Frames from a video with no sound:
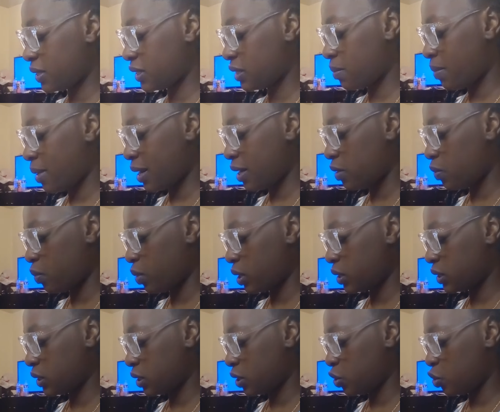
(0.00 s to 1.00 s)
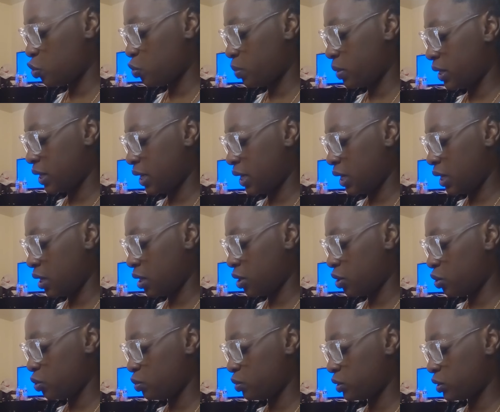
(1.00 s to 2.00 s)
Somebody wants a new beginning, a
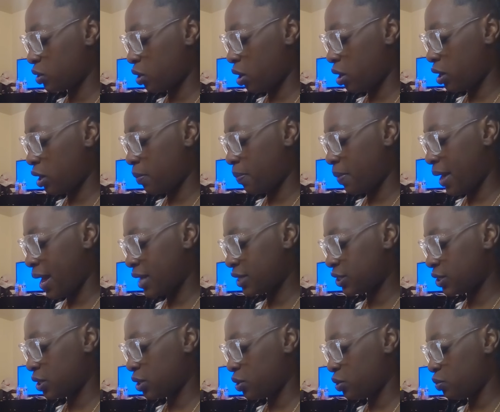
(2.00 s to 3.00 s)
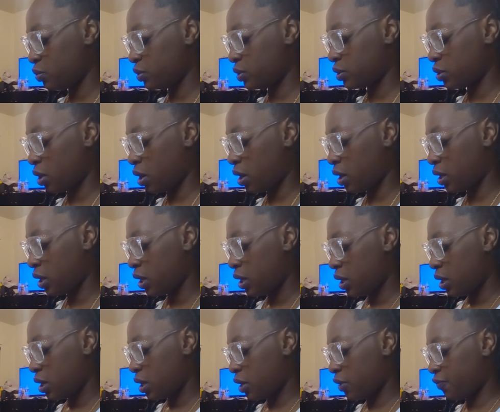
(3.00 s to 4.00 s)
new start, a passionate new start,
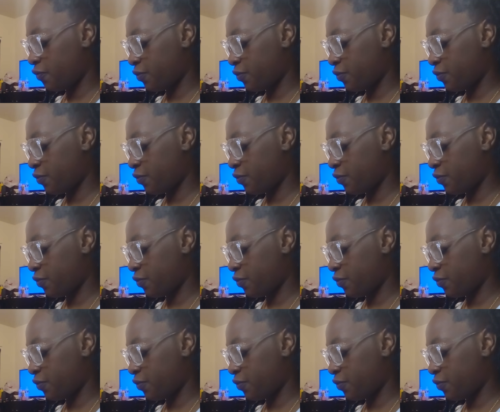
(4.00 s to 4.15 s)
a